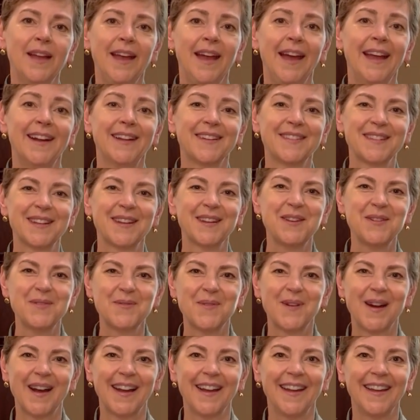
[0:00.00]
And I'll tell you
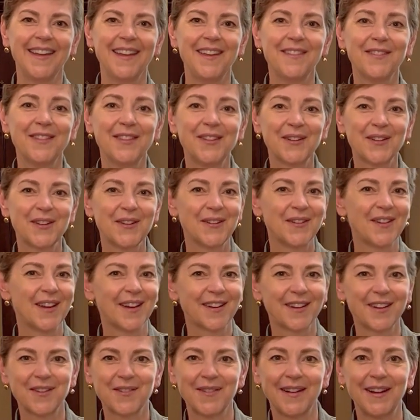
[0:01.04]
why. Even though you're not
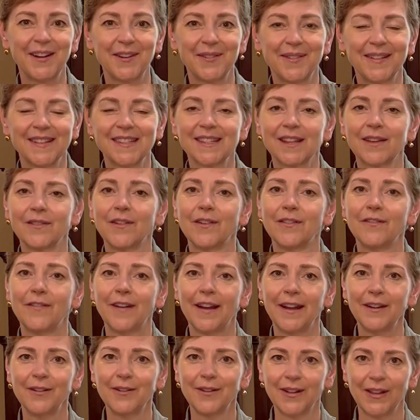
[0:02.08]
at greater risk of a
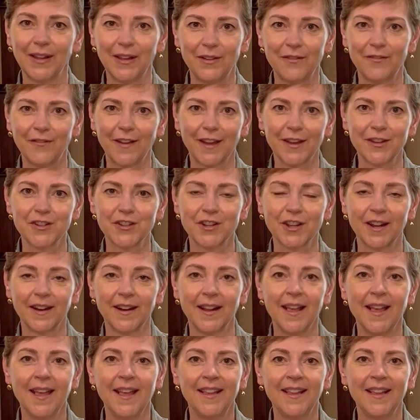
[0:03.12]
viral infection,